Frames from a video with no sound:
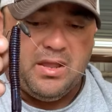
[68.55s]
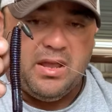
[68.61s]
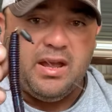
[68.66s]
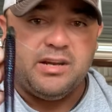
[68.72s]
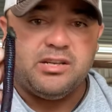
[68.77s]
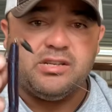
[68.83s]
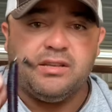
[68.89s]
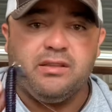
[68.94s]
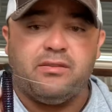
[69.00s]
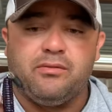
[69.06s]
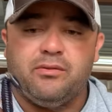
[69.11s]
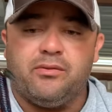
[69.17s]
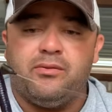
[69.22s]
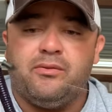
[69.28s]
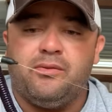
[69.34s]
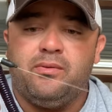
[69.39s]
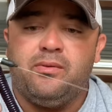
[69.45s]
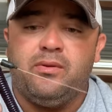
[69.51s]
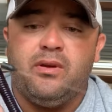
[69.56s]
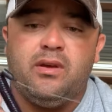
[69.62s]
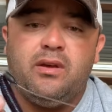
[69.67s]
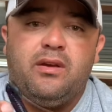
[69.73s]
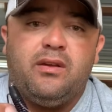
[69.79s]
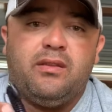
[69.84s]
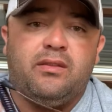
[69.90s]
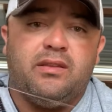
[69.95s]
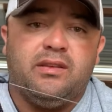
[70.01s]
Actually threw,
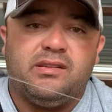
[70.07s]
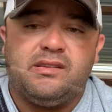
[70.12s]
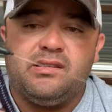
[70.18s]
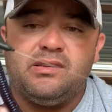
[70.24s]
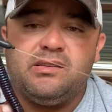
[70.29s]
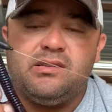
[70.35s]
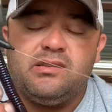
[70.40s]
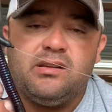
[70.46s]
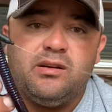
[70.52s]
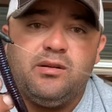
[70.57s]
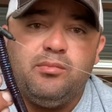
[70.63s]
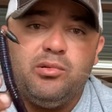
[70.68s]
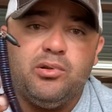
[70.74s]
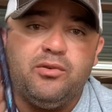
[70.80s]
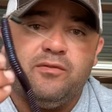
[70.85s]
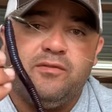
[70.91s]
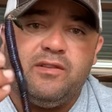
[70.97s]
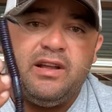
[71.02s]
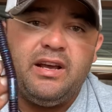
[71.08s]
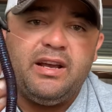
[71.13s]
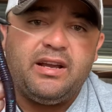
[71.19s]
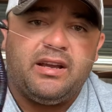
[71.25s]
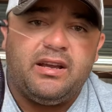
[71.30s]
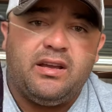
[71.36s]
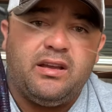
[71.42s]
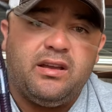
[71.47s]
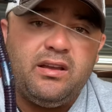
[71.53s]
this is blue
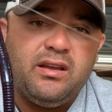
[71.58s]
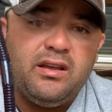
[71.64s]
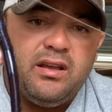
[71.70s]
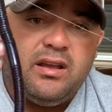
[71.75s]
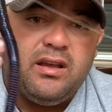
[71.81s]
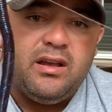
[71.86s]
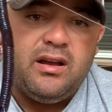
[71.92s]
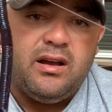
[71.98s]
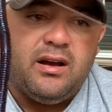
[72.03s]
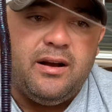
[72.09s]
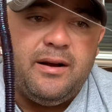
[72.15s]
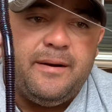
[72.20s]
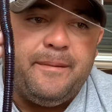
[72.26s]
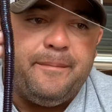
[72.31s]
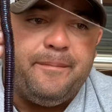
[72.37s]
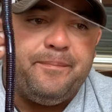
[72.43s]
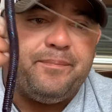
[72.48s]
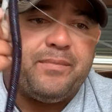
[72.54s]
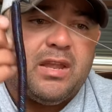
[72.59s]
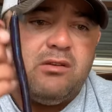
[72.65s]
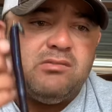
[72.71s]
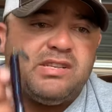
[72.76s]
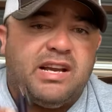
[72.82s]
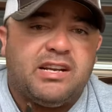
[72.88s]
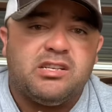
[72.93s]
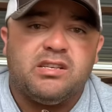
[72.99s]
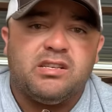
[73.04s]
fleck. I was
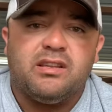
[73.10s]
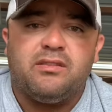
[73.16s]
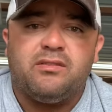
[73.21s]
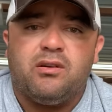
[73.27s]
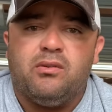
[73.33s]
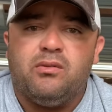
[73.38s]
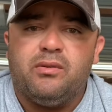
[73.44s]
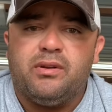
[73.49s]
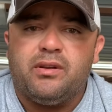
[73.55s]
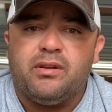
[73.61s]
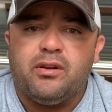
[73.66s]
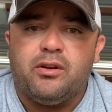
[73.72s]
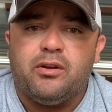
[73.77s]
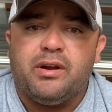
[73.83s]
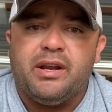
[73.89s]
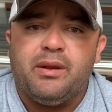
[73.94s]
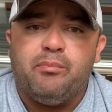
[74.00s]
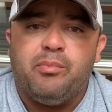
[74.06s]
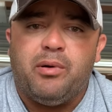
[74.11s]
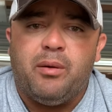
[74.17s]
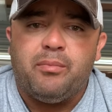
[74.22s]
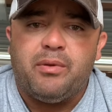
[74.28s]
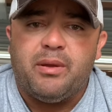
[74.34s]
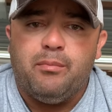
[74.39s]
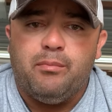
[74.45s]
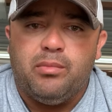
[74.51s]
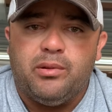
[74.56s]
actually throwing green
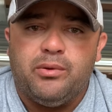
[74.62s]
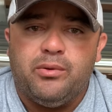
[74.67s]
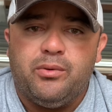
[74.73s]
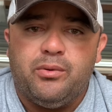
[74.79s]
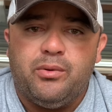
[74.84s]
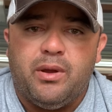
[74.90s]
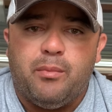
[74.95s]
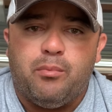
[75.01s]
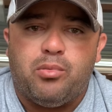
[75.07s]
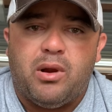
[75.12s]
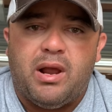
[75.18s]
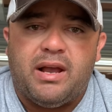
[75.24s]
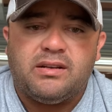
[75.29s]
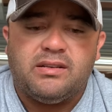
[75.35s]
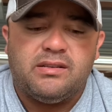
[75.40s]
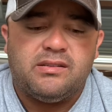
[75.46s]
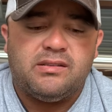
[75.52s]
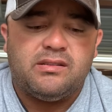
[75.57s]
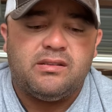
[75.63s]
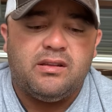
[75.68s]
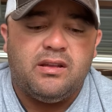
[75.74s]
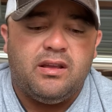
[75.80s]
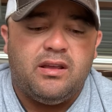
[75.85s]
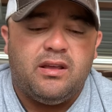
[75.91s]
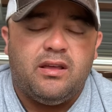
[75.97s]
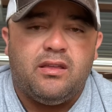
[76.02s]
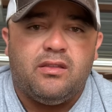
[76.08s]
pumpkin blue in practice.
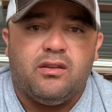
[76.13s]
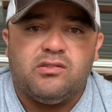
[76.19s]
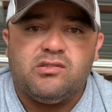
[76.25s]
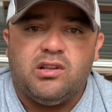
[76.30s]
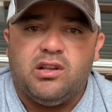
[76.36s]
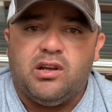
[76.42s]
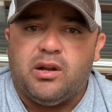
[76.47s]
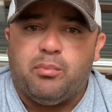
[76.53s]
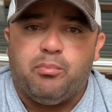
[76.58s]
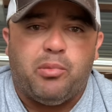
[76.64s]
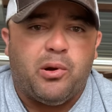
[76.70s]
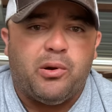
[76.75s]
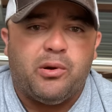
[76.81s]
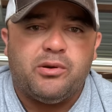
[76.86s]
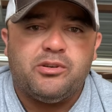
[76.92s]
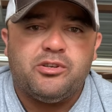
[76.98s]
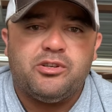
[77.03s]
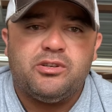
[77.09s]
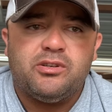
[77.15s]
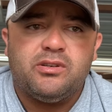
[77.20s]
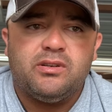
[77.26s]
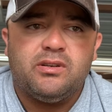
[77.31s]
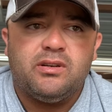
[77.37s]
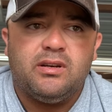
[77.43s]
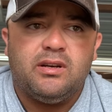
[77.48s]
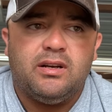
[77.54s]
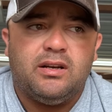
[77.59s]
There's a lot of perch,
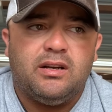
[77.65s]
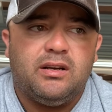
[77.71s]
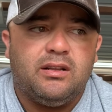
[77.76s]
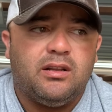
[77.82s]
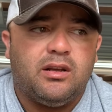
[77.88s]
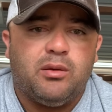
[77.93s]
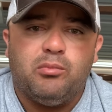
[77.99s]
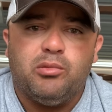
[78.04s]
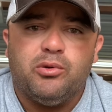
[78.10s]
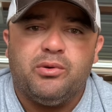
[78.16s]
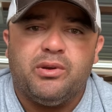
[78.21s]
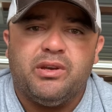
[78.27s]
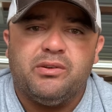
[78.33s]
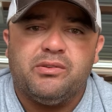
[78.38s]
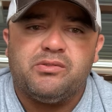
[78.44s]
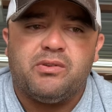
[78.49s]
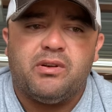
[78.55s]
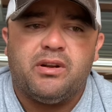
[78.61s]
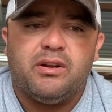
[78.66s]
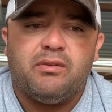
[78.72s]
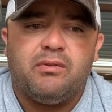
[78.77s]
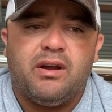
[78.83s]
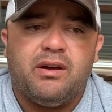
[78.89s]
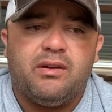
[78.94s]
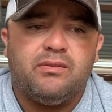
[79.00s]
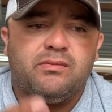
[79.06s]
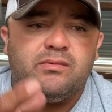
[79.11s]
a lot of bluegills running
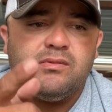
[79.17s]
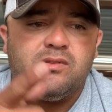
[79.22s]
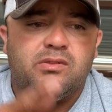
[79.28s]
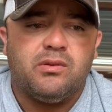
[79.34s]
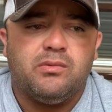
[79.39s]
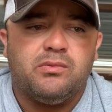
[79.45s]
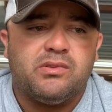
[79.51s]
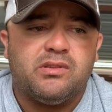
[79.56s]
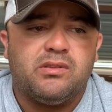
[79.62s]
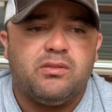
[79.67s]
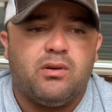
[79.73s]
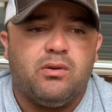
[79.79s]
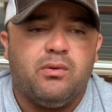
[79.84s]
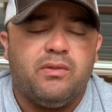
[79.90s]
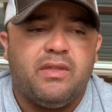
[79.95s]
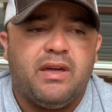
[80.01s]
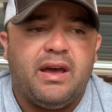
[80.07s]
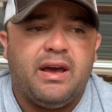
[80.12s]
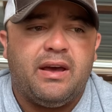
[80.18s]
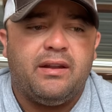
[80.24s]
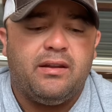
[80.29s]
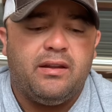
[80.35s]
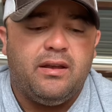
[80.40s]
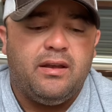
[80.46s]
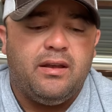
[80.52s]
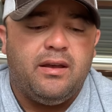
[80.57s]
around, so I was throwing that.